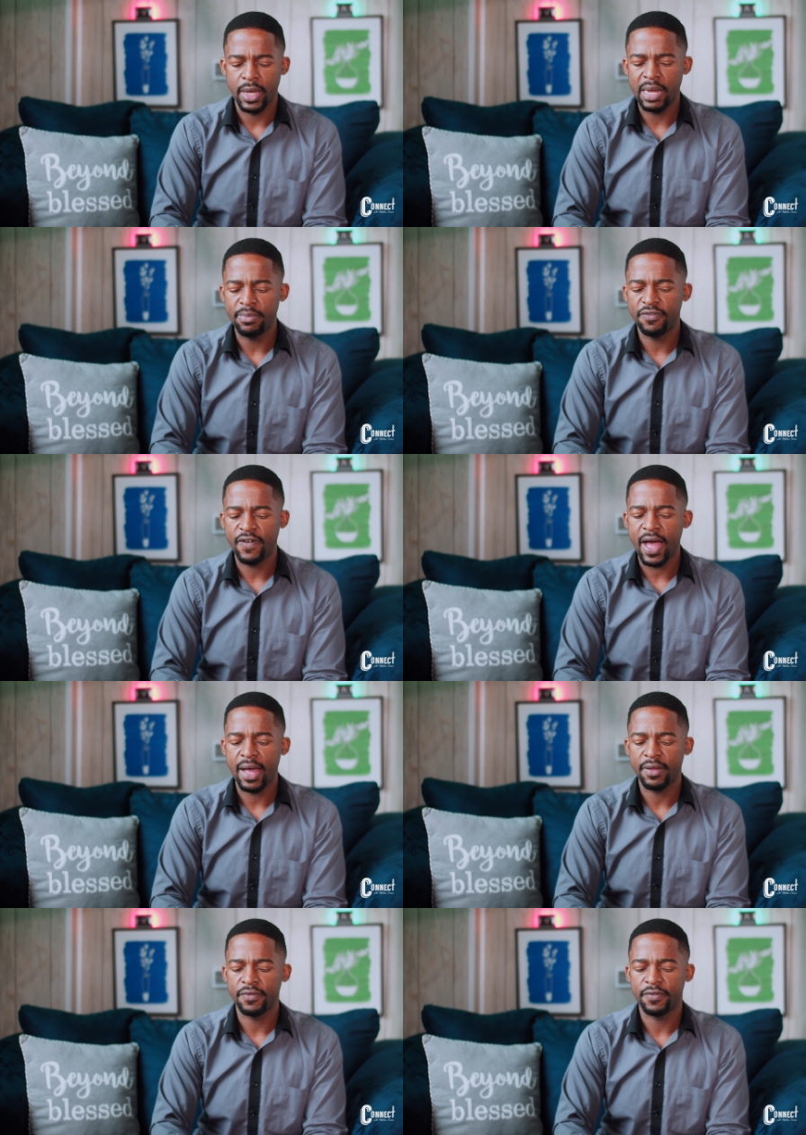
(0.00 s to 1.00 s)
Number
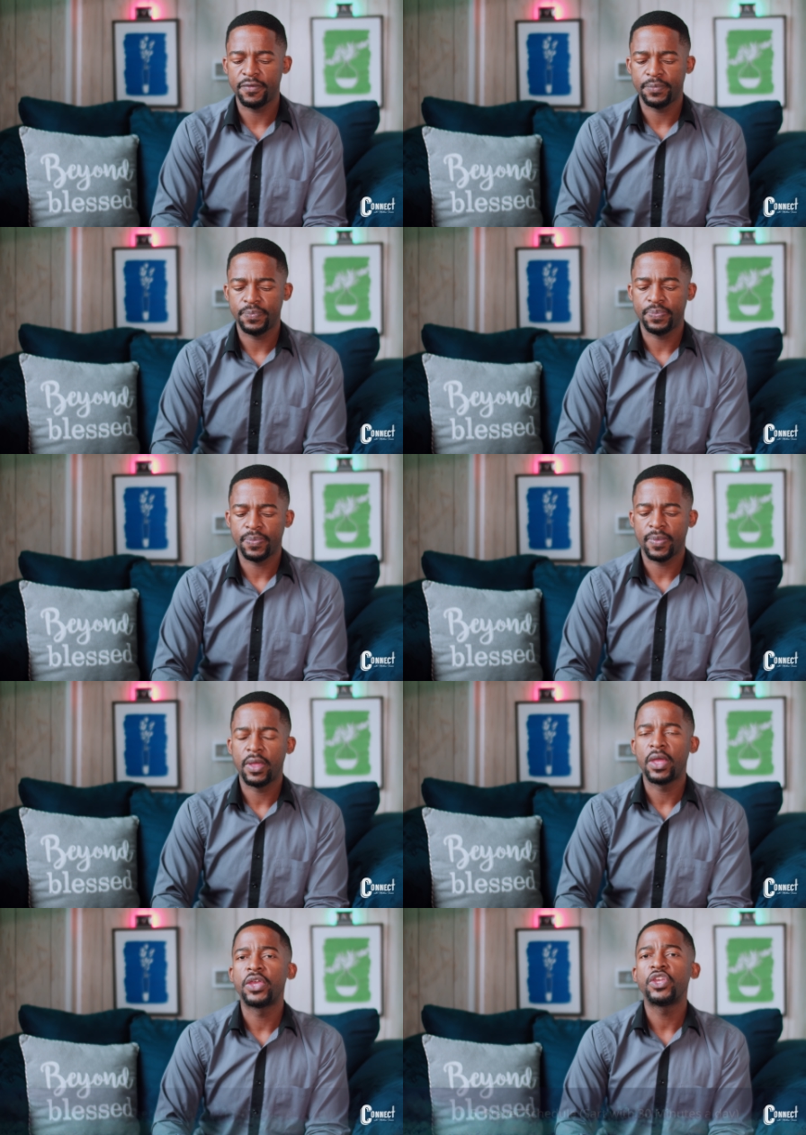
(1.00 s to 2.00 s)
five,
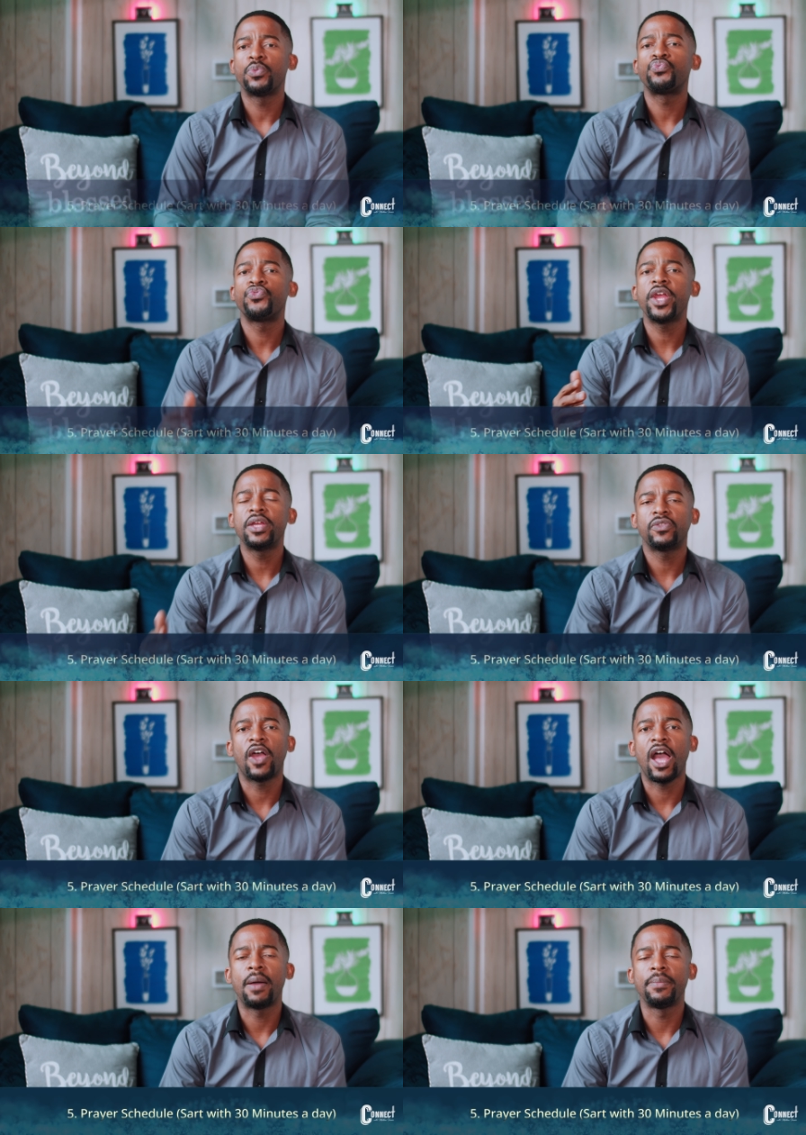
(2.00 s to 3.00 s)
your prayer
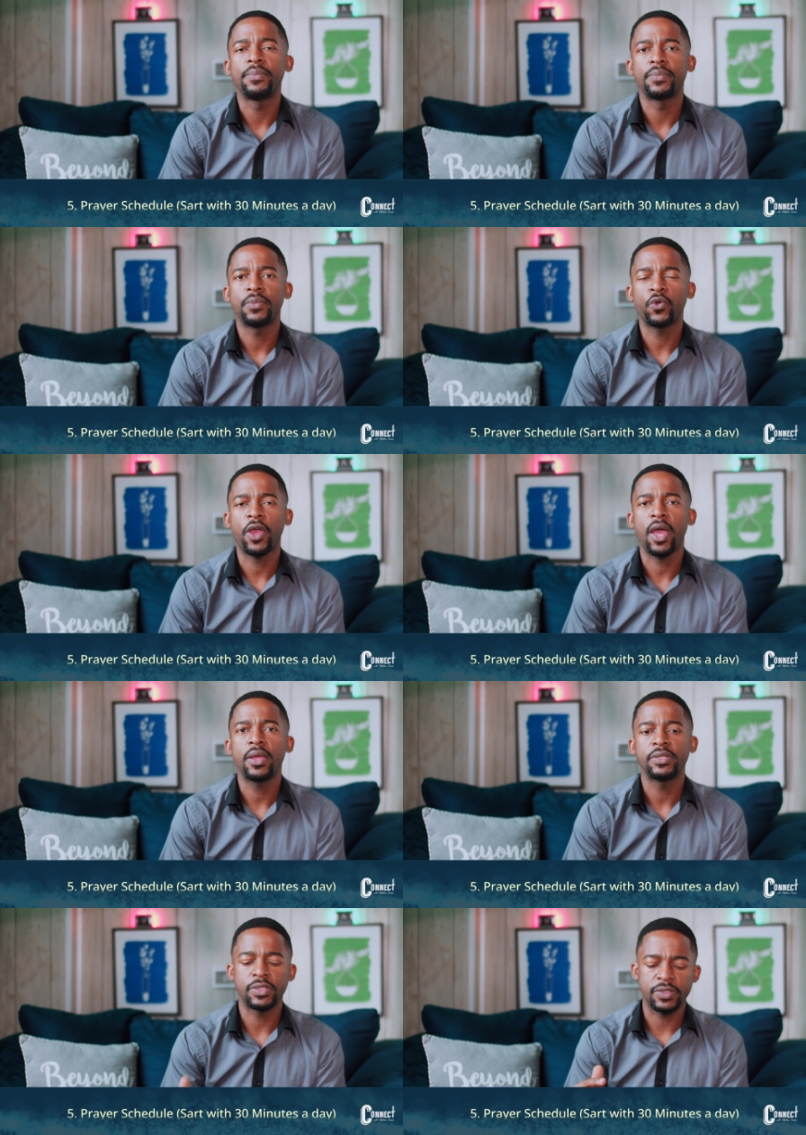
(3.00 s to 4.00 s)
time.
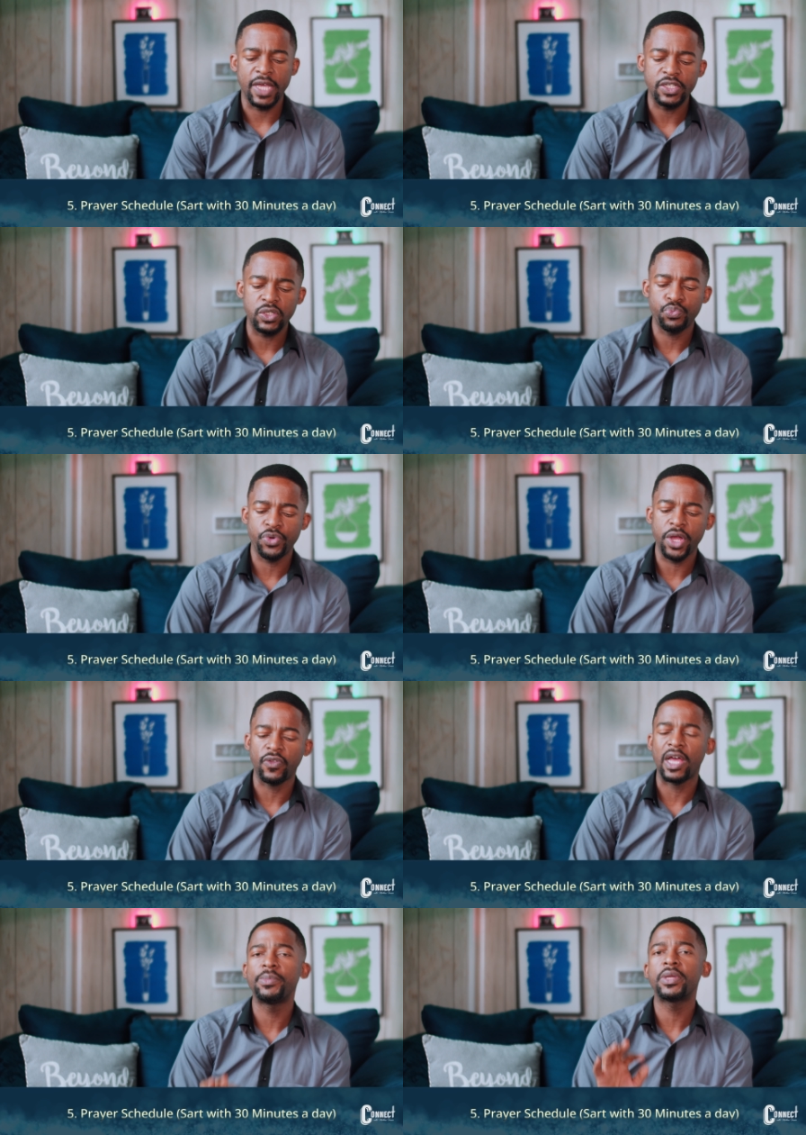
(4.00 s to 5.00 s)
Okay, set some prayer
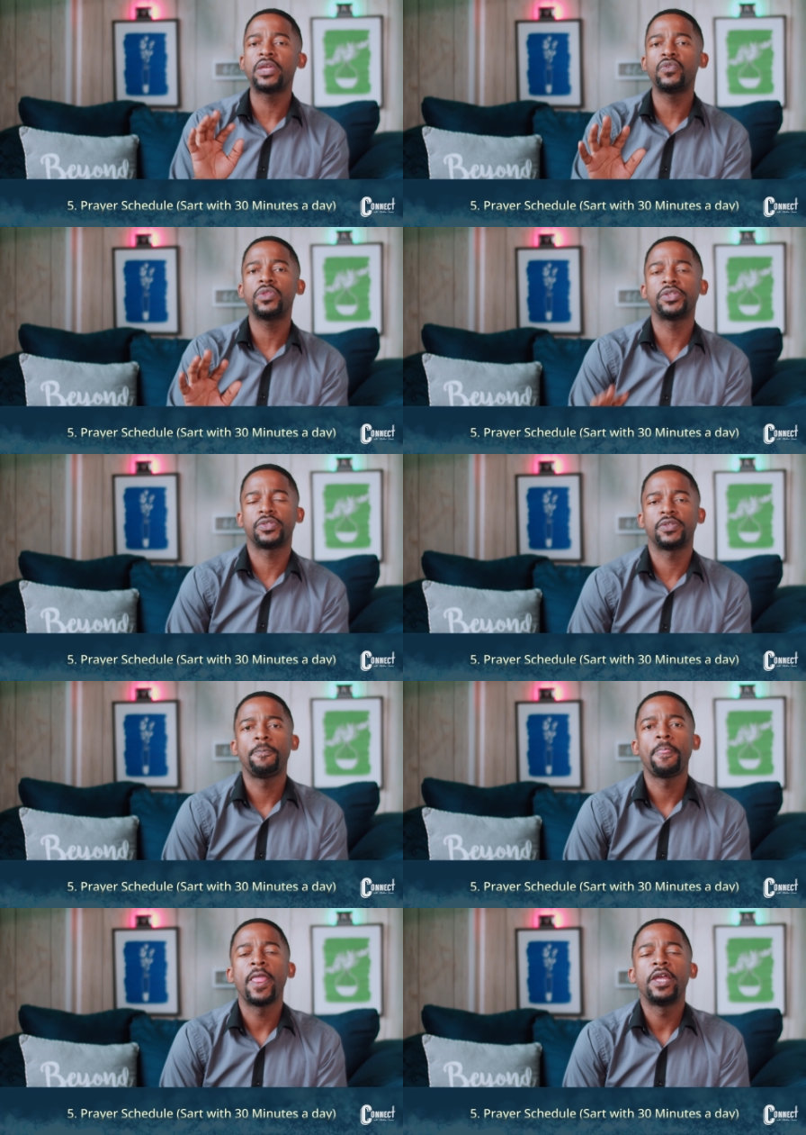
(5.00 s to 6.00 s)
time. Let me give you this
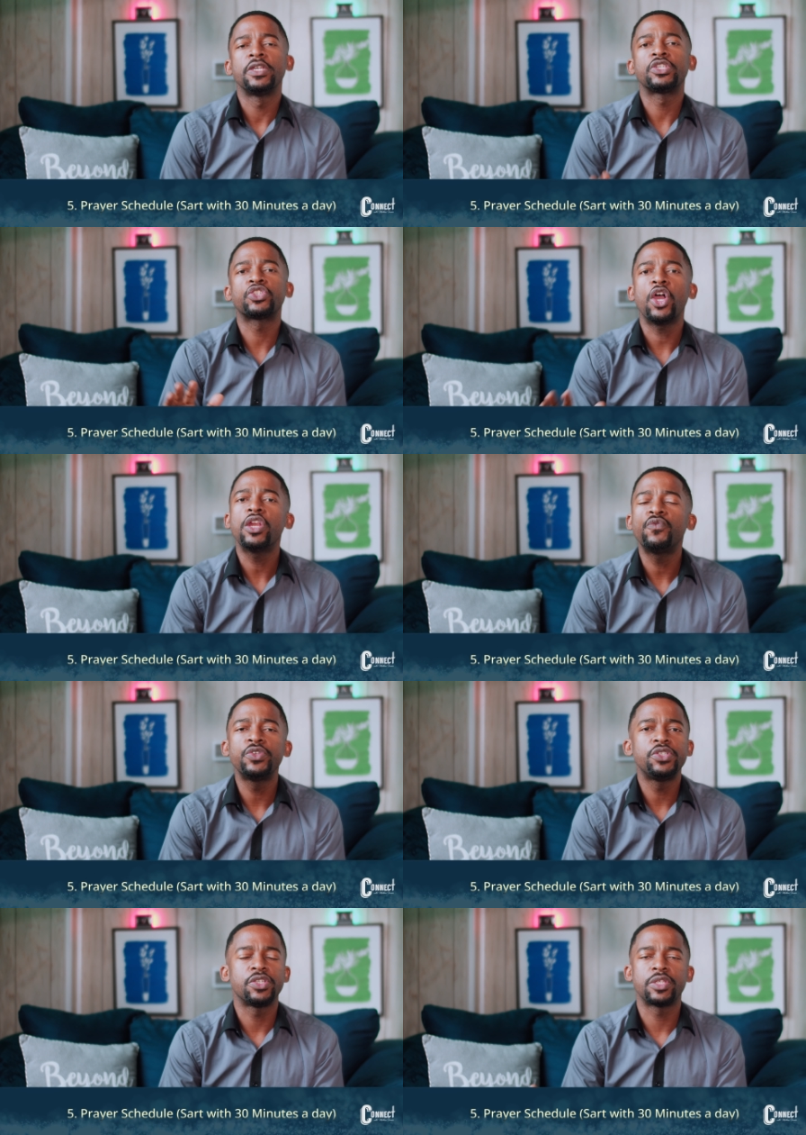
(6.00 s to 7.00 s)
Start off
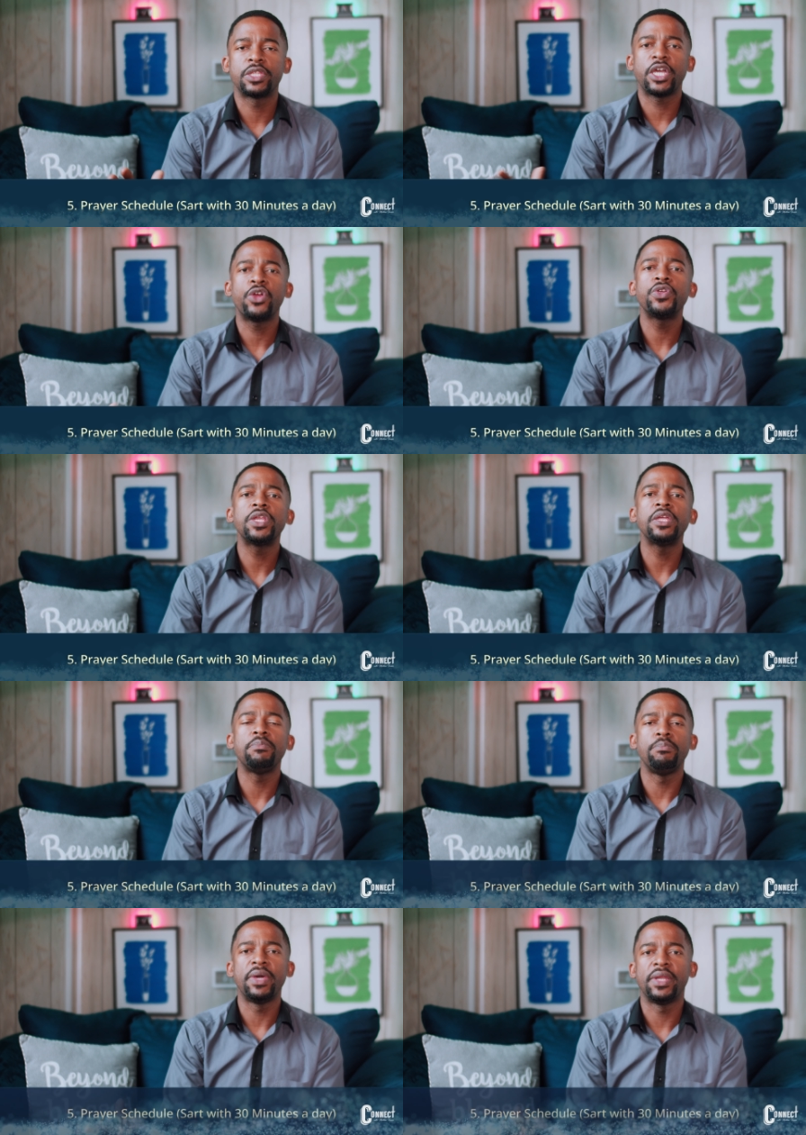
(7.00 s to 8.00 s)
with just 30
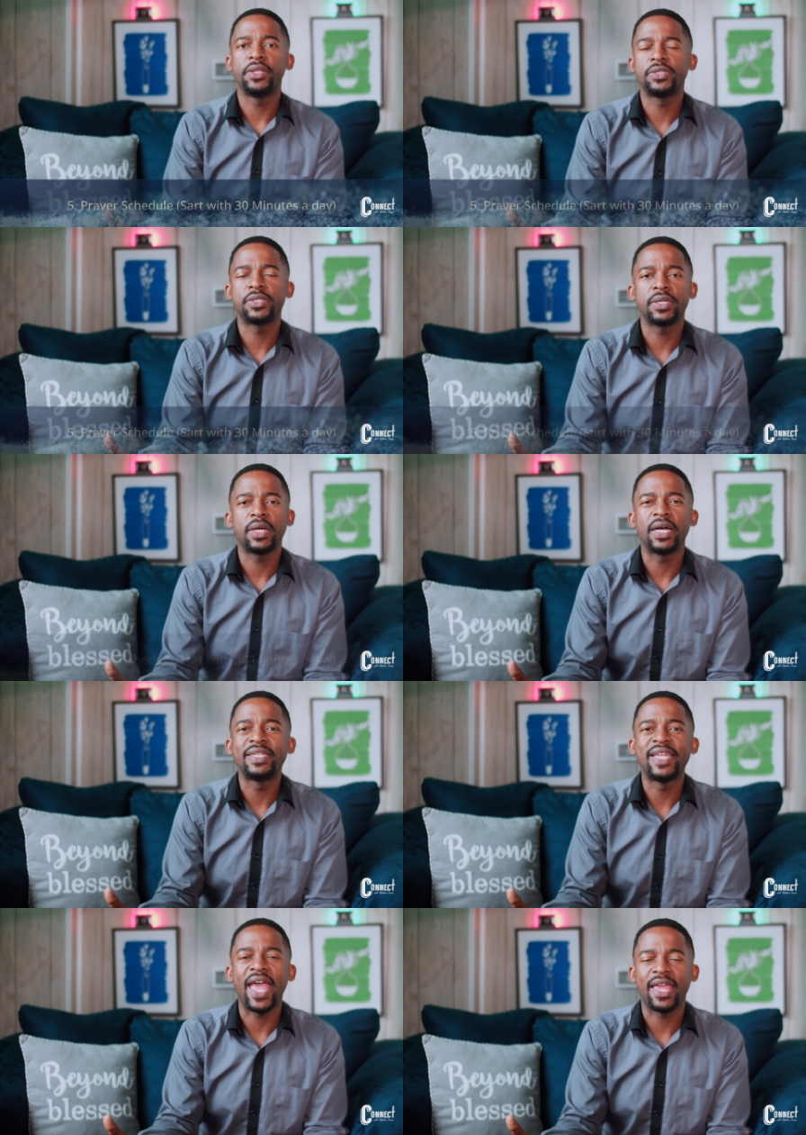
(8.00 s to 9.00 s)
minutes a
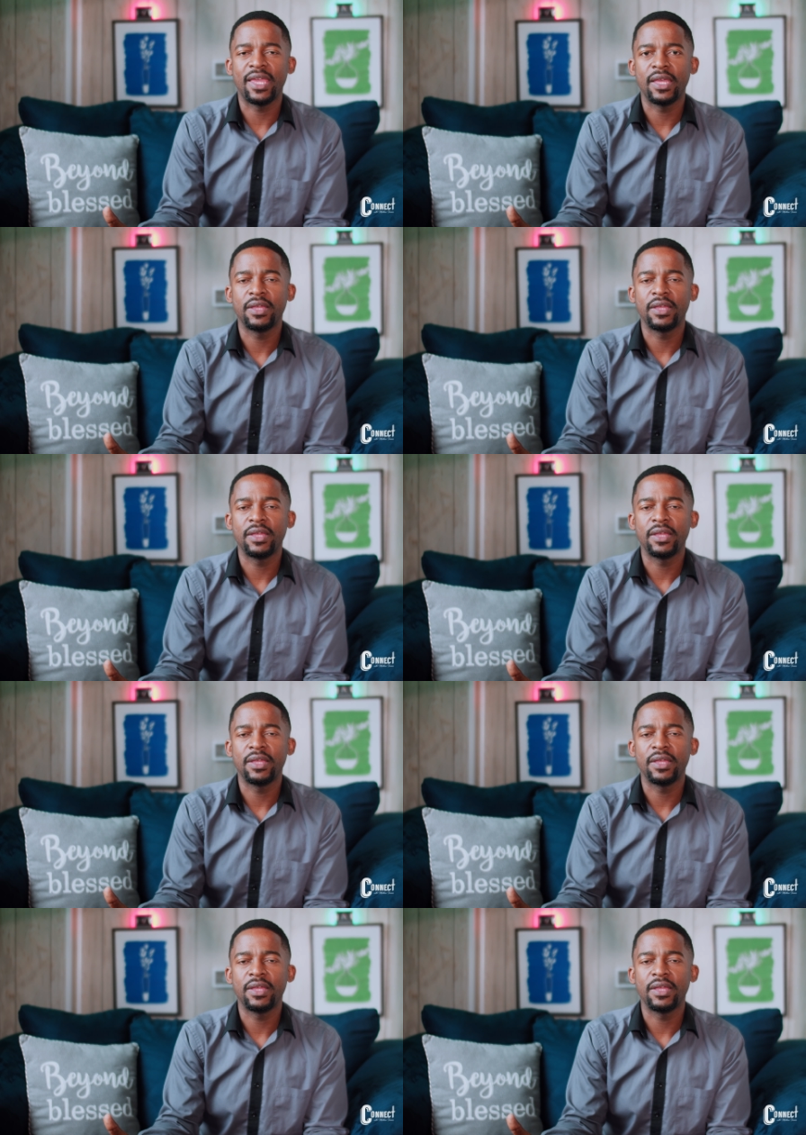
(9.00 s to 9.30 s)
day.